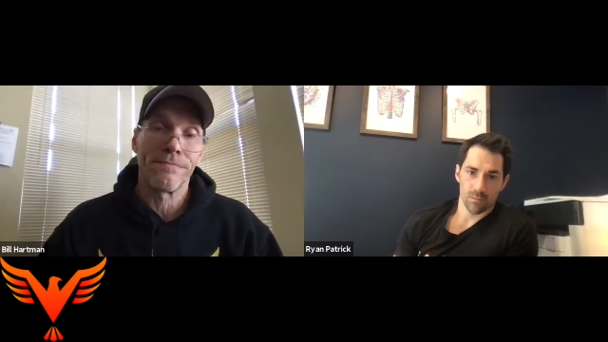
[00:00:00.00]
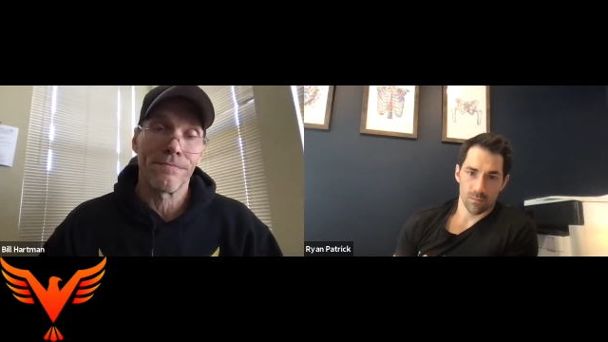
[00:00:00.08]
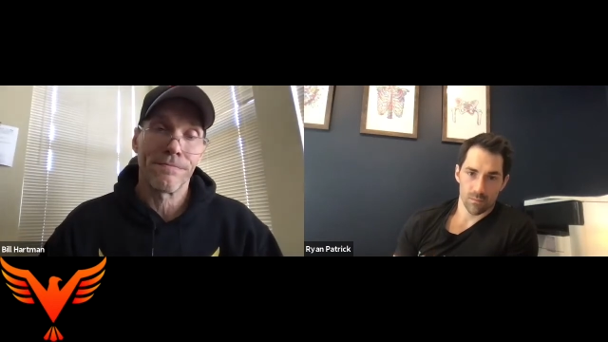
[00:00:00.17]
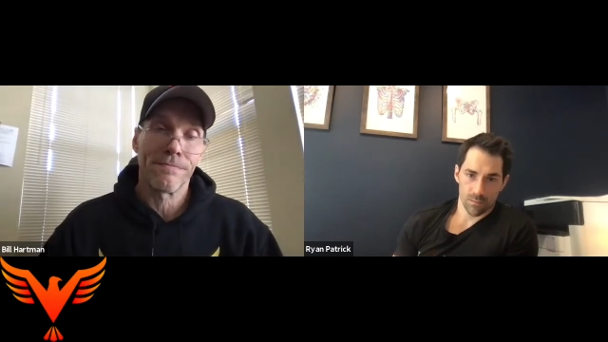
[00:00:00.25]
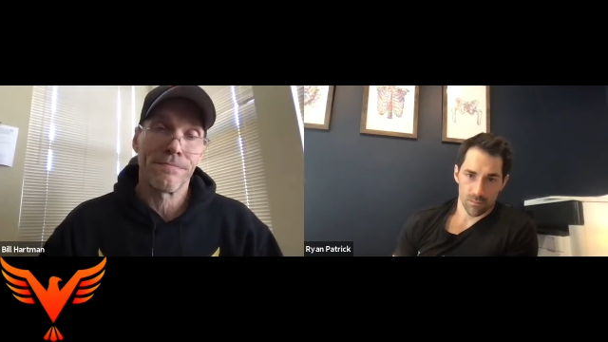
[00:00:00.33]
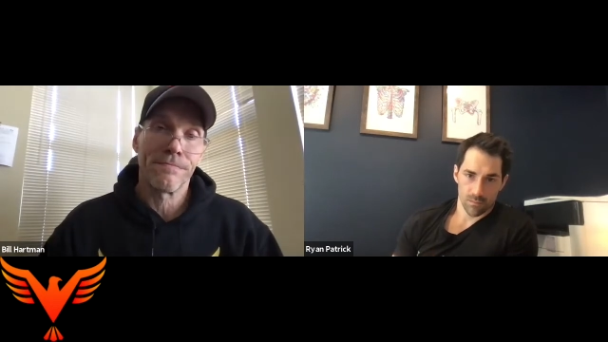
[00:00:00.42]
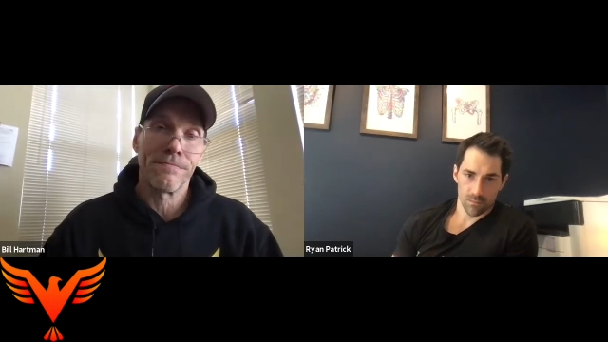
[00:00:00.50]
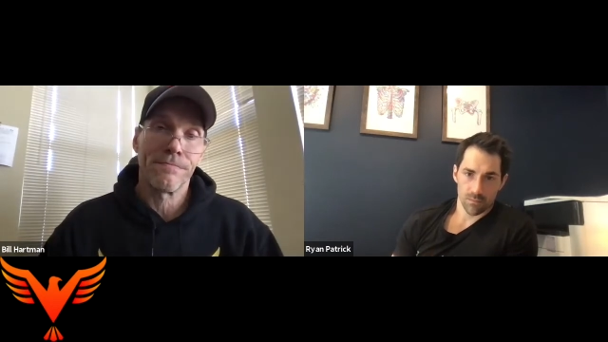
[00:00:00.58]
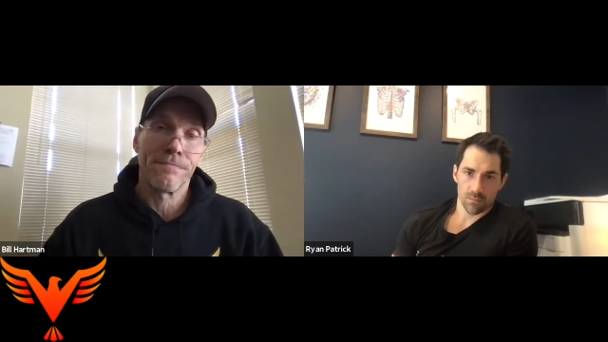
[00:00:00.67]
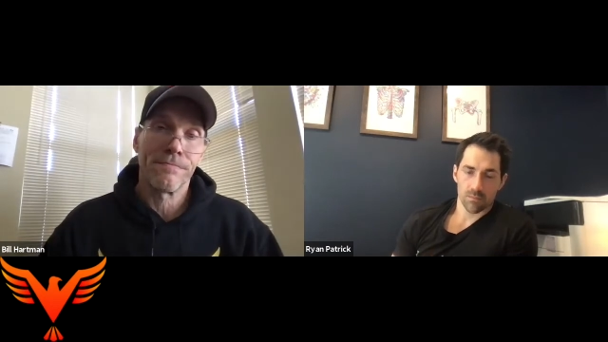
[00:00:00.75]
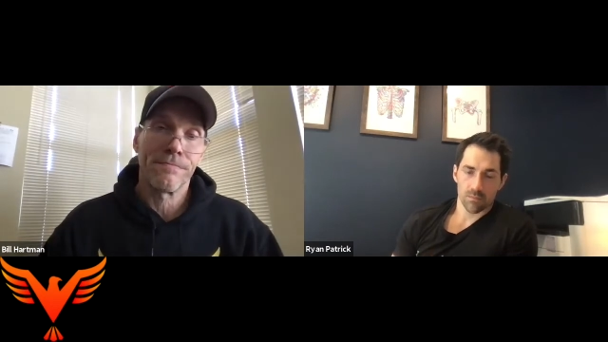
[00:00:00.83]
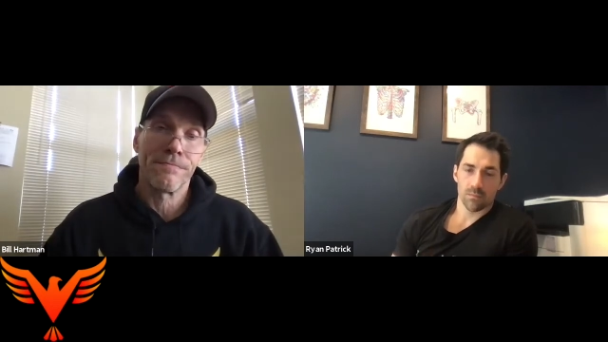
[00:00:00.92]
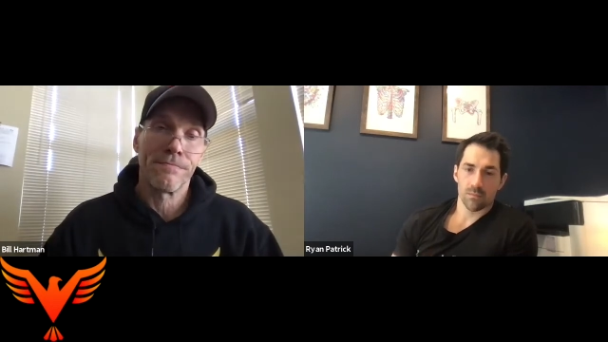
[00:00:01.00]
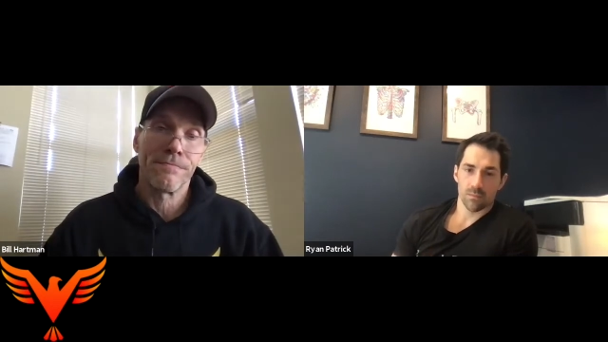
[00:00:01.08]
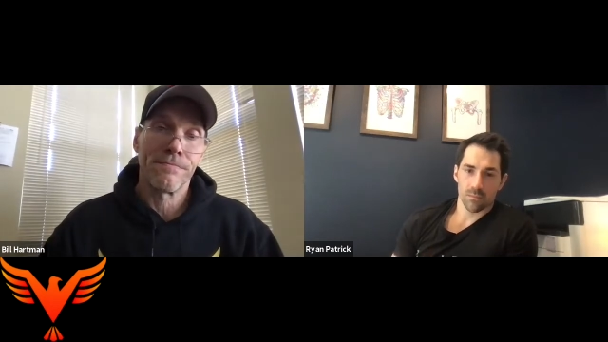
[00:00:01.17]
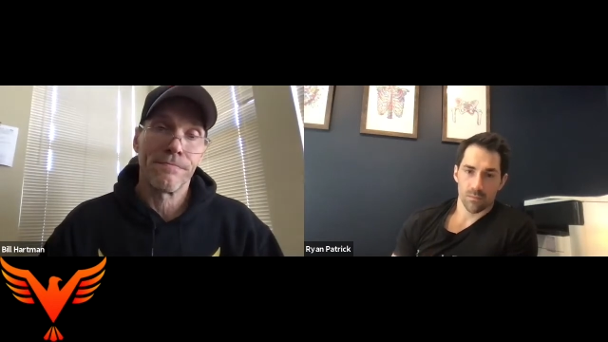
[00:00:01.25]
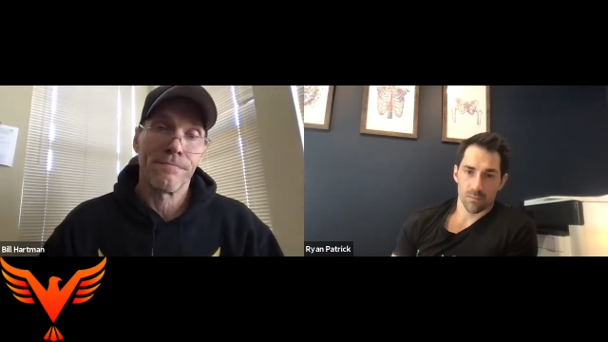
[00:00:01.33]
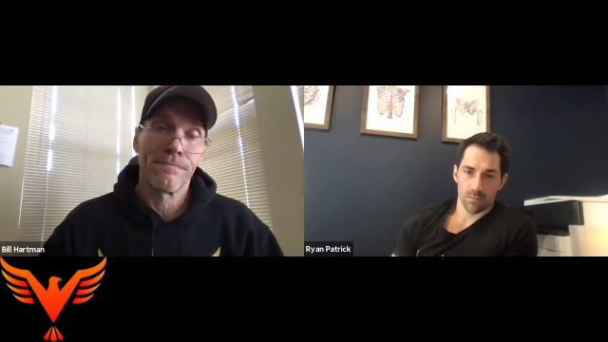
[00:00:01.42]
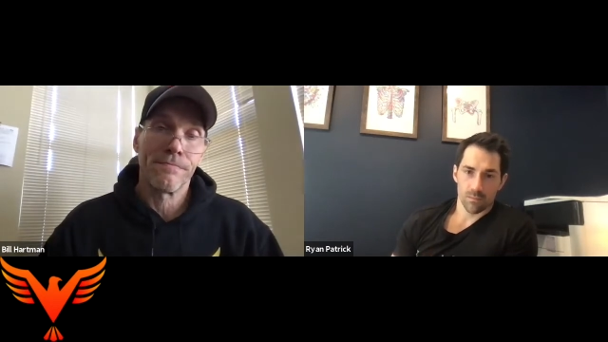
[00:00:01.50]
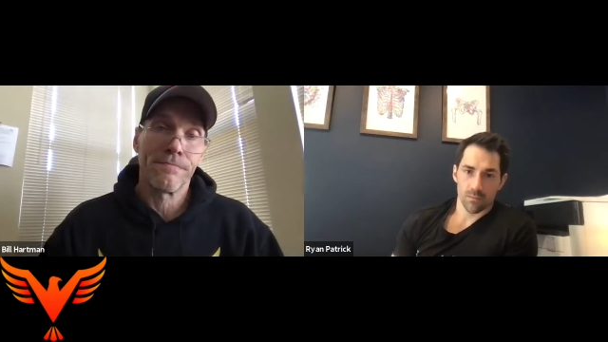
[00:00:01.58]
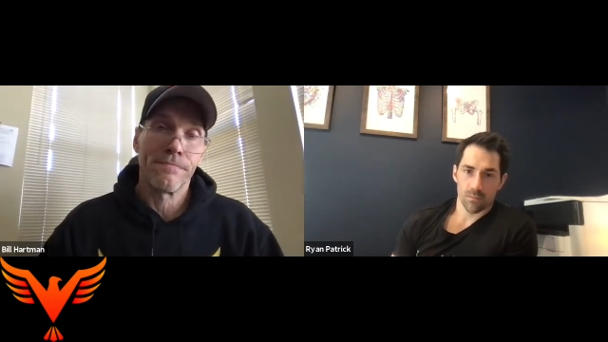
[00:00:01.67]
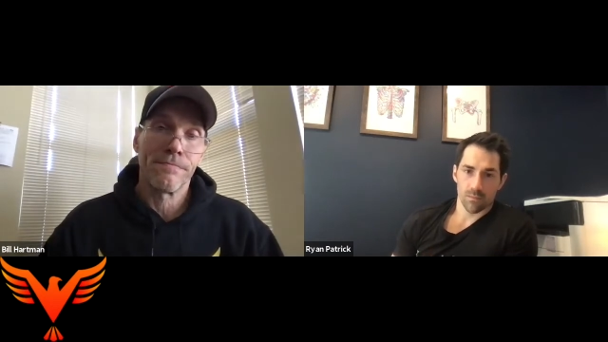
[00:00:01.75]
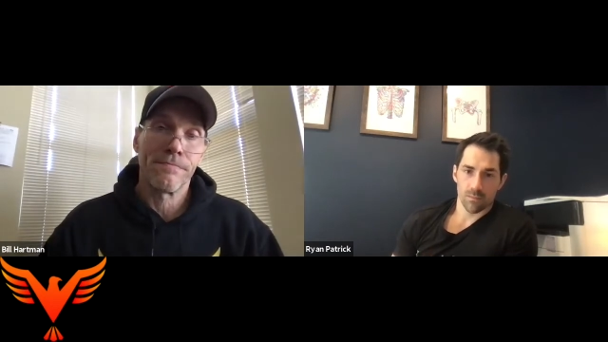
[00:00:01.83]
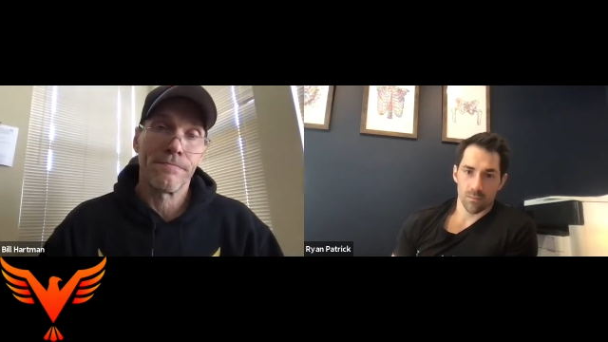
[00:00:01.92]

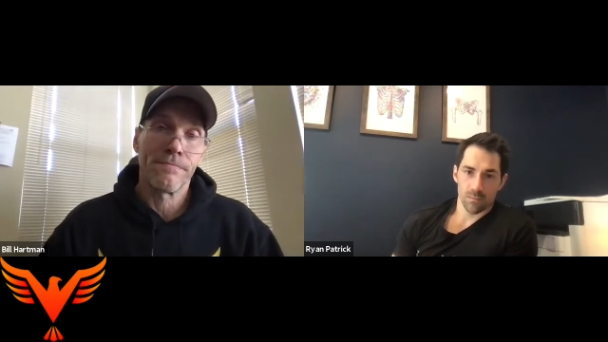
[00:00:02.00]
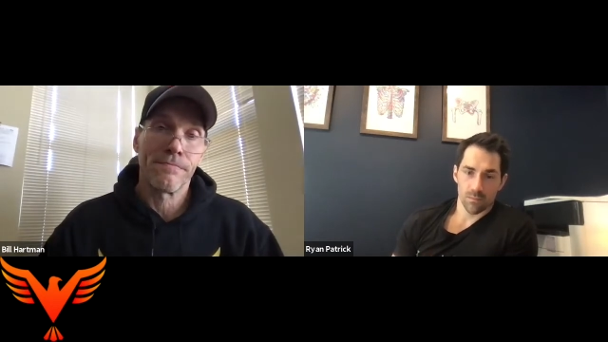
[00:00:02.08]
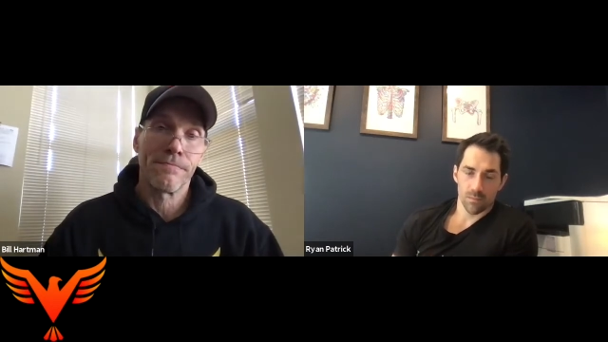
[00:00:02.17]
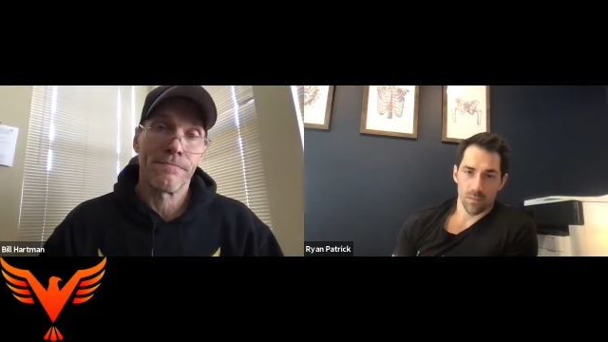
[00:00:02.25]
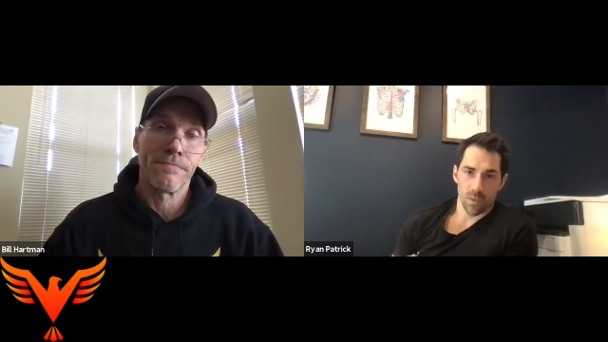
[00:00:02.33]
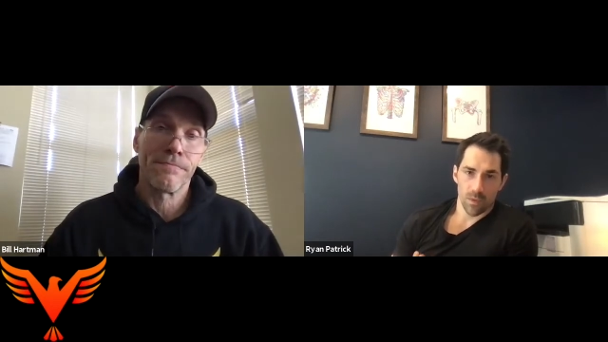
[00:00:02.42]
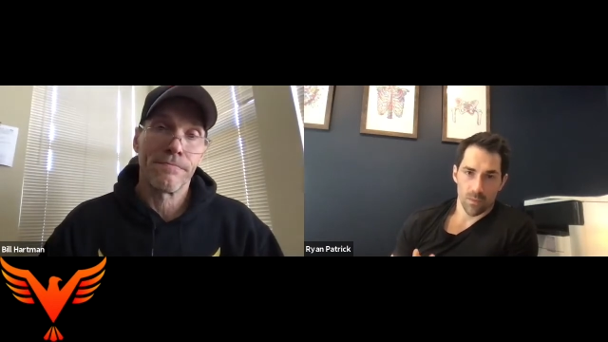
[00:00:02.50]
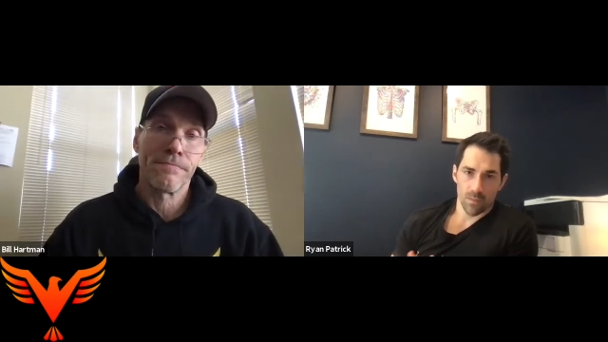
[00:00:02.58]
Nobody speaks.